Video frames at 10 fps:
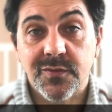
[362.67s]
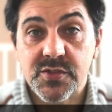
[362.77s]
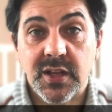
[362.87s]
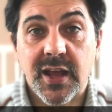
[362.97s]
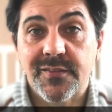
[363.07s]
If you
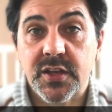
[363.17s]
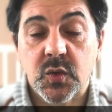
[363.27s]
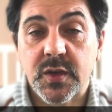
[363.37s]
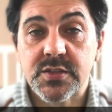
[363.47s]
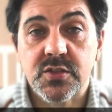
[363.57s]
still have any
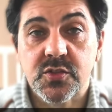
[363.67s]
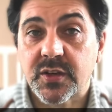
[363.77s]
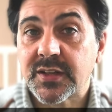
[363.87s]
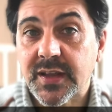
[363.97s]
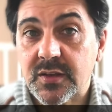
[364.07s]
questions or
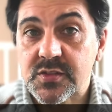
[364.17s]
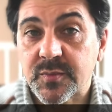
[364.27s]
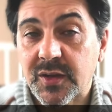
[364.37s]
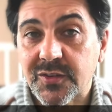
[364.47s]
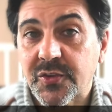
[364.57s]
any doubts about the